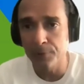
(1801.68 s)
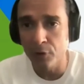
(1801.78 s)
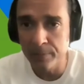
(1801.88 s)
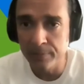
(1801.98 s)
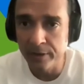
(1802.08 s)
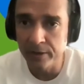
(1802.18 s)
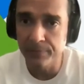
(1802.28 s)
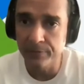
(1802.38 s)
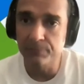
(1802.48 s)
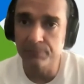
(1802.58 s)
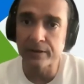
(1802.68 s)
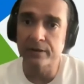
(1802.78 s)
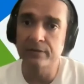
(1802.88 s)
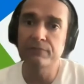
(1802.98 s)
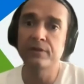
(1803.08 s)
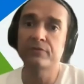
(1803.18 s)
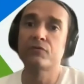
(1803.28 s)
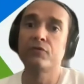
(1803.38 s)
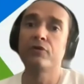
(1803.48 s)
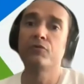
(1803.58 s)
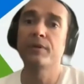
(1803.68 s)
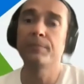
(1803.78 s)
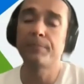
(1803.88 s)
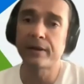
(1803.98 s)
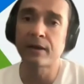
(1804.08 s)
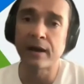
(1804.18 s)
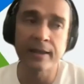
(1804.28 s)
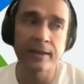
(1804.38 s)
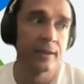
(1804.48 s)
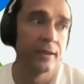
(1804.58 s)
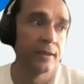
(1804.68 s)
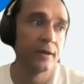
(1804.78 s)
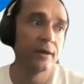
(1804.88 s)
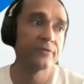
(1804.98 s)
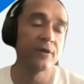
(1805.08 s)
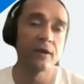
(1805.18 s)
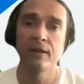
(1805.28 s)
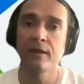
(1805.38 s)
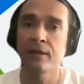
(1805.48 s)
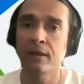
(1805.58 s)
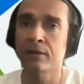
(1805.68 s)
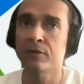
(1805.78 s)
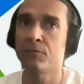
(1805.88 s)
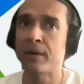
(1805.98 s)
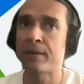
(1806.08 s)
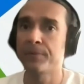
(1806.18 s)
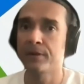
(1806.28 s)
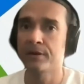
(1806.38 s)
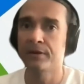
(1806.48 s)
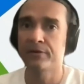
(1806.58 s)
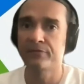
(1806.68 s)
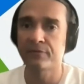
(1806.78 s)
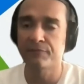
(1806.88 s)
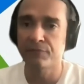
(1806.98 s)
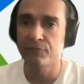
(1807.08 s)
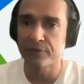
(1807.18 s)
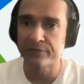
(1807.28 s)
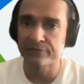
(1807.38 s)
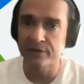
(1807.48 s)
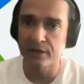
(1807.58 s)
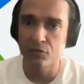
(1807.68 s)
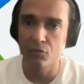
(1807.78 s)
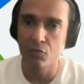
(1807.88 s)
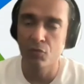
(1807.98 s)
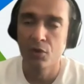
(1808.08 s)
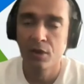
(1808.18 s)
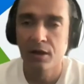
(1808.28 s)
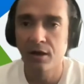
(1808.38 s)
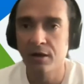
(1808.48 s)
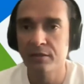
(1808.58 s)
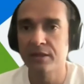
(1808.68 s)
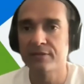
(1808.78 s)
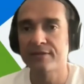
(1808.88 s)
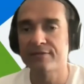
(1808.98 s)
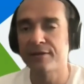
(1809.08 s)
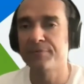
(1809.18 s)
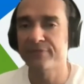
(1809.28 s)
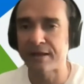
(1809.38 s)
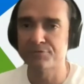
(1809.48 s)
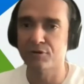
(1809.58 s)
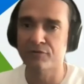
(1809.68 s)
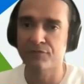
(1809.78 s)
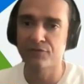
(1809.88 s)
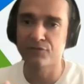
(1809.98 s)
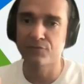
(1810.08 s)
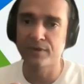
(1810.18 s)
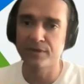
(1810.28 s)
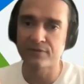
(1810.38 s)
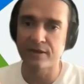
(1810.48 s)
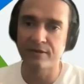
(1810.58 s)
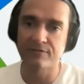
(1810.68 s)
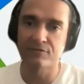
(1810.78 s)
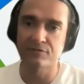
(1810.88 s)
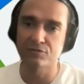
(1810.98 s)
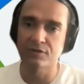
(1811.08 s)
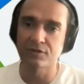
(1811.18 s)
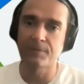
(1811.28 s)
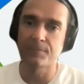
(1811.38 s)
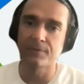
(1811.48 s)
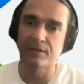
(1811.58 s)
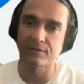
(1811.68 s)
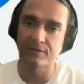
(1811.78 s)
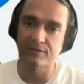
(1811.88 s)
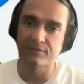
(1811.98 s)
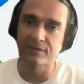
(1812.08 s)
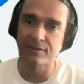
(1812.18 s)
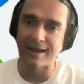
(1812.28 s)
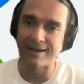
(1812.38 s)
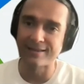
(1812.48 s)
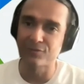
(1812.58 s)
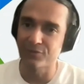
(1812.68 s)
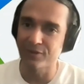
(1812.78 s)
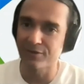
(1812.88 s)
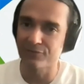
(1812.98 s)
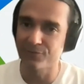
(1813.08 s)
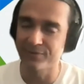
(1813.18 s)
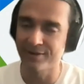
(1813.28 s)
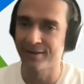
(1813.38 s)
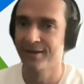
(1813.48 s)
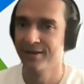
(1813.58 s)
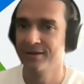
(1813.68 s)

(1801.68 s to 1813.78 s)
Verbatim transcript: employability perspective, it's going to be better. I uh, suddenly, uh, you know, my peers, a few friends that I know, they, they send me snapshots of resumes and show that people are adding through their resumes that